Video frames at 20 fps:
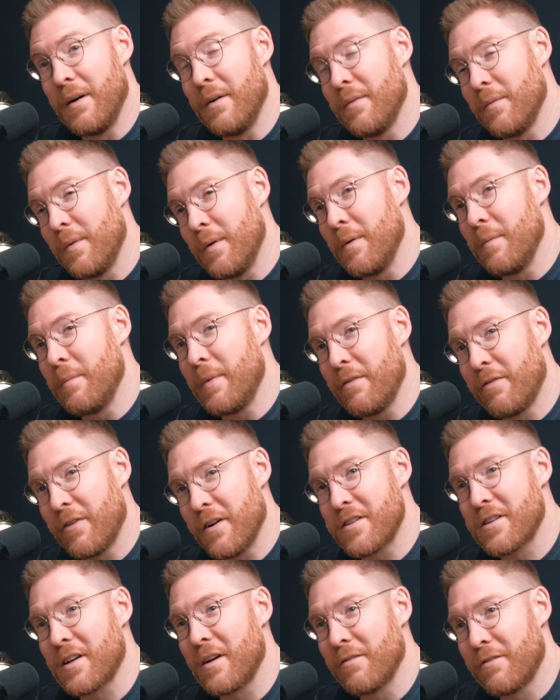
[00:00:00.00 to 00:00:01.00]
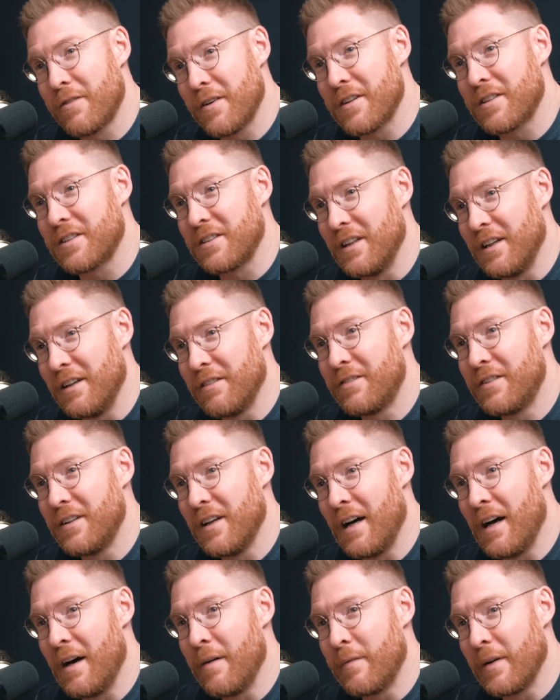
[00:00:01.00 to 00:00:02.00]
We'll be first come, first served,
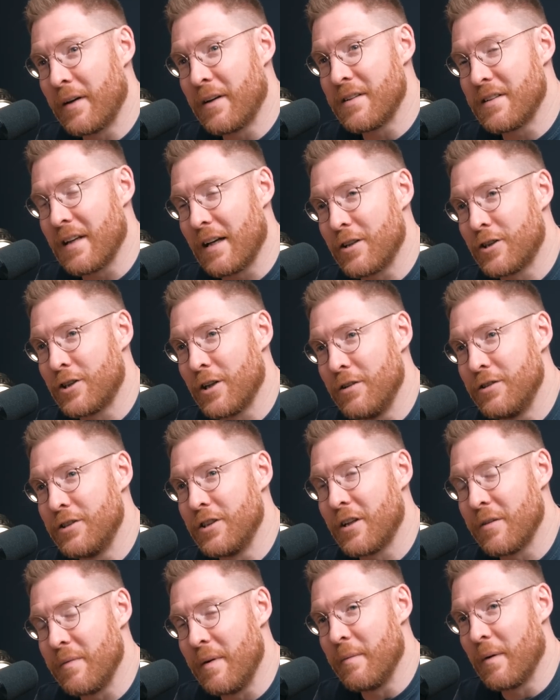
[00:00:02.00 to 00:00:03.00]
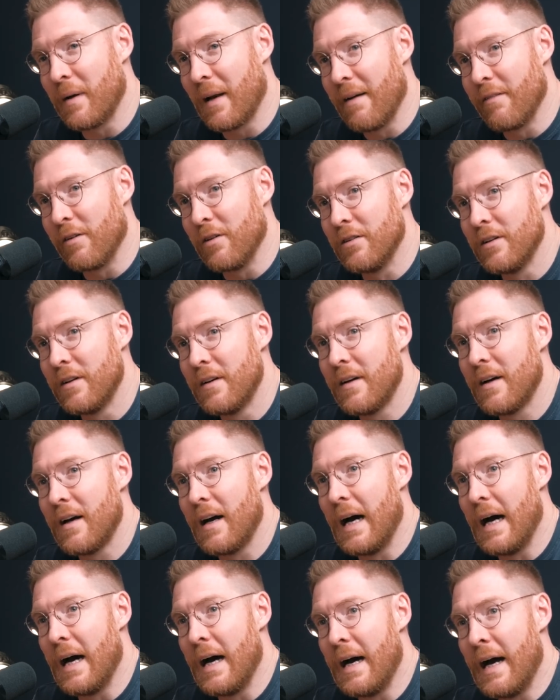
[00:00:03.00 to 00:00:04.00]
because that shows your commitment level.
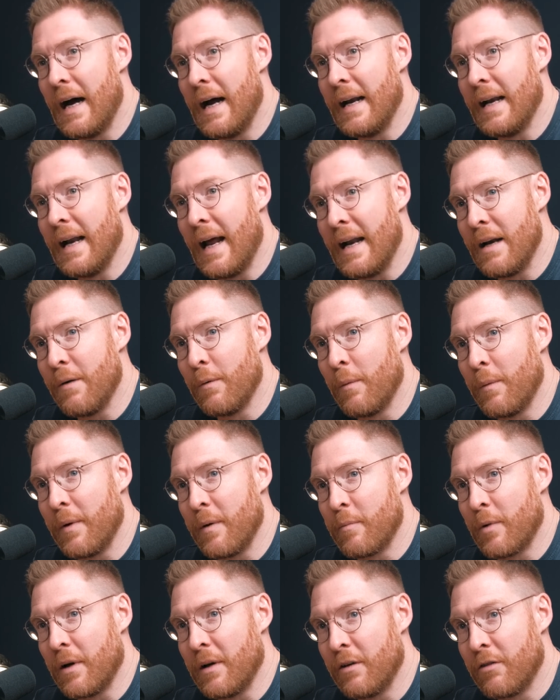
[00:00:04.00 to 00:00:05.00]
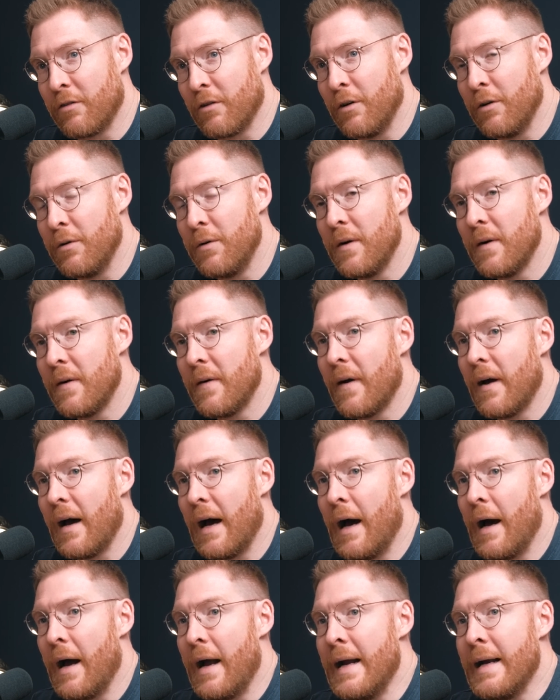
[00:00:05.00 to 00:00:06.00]
And anyone we can bring through.
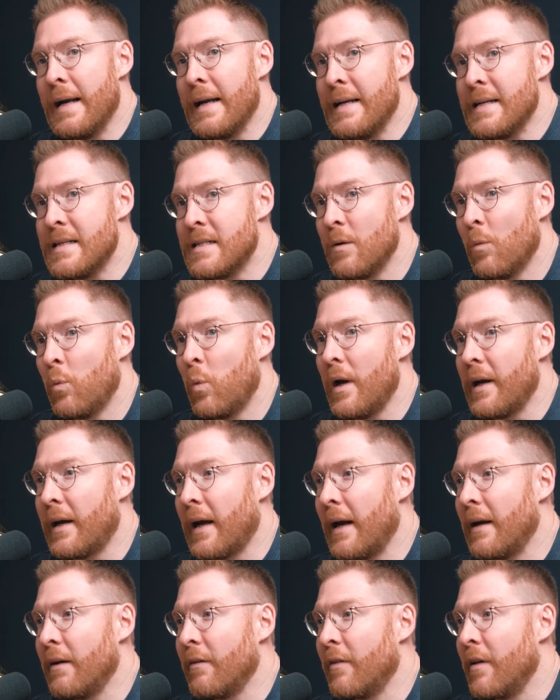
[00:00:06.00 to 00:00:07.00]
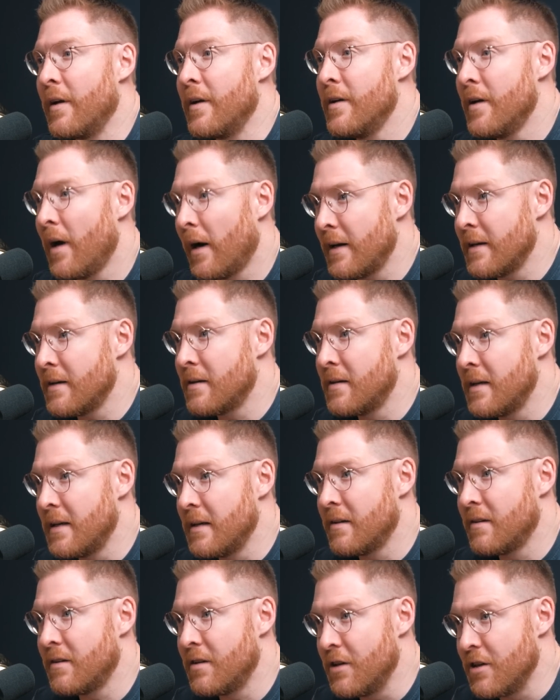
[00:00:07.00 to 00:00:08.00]
It is the weekend of the
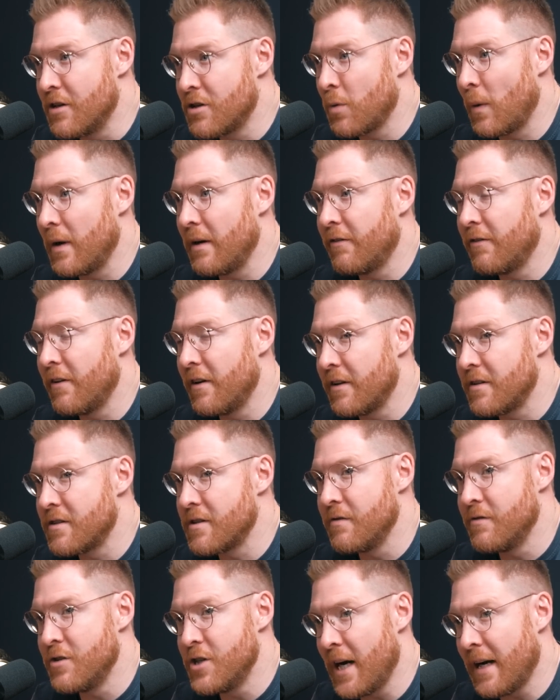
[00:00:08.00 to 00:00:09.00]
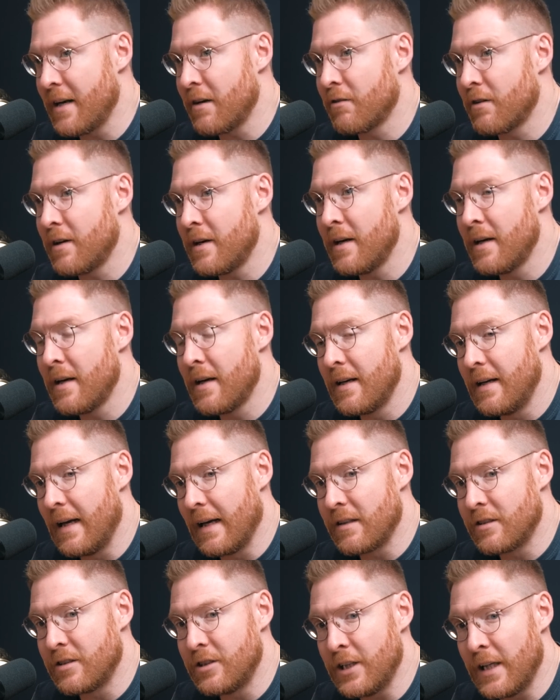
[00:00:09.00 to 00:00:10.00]
19th to the 21st of January
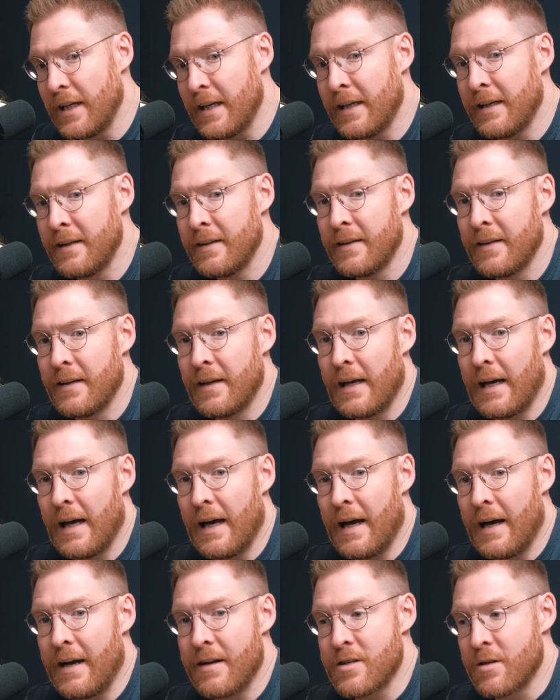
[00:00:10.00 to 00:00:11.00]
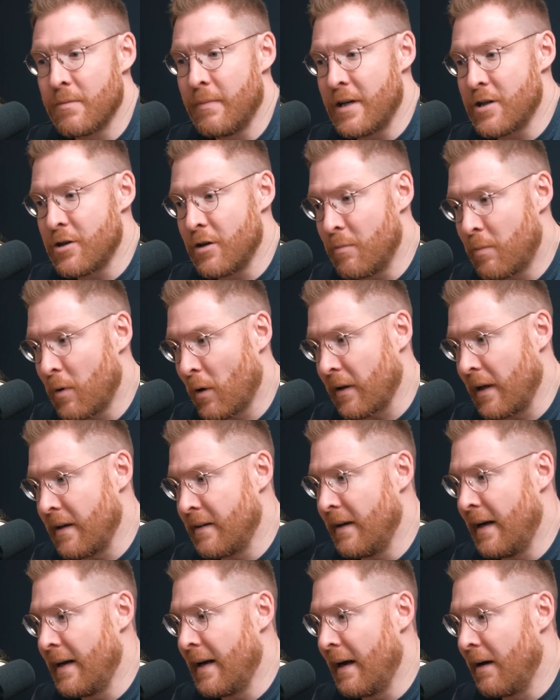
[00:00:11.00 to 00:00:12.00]
next year. So make sure you block that
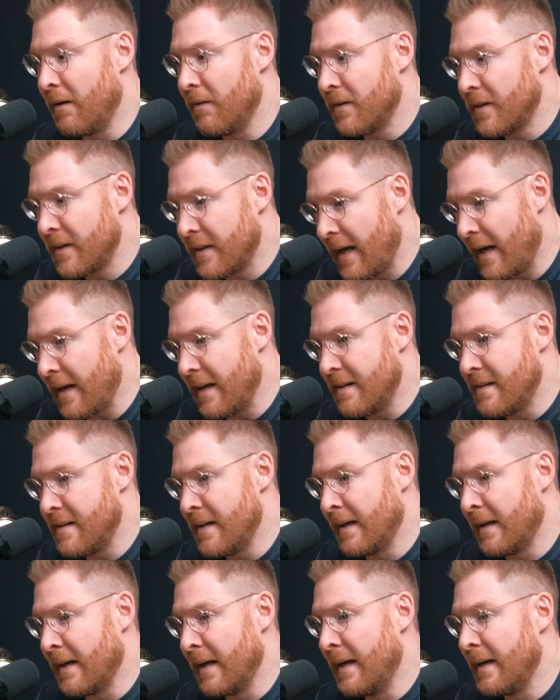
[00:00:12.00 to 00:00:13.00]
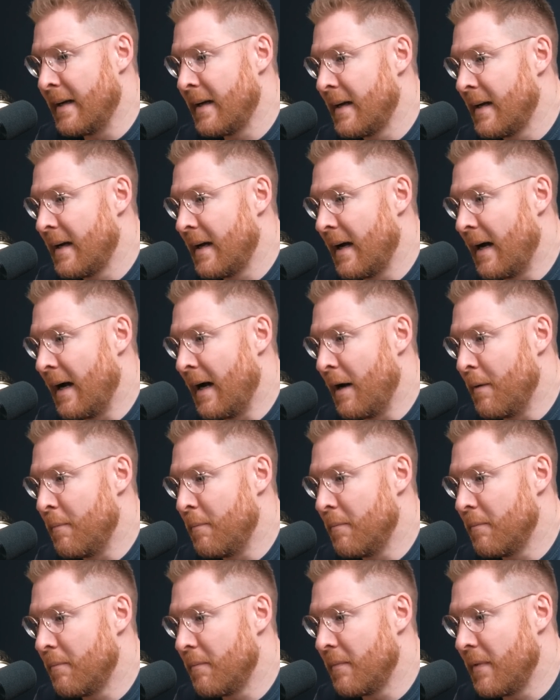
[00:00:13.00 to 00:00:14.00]
date out, get your ticket.
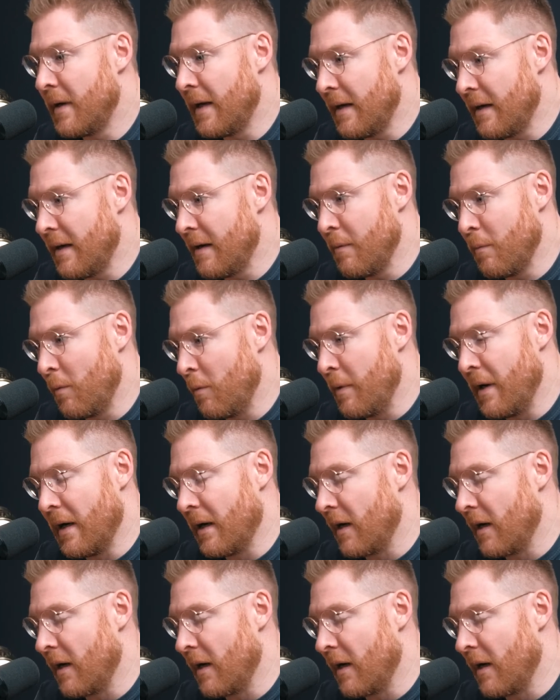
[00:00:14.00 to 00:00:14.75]
It will be a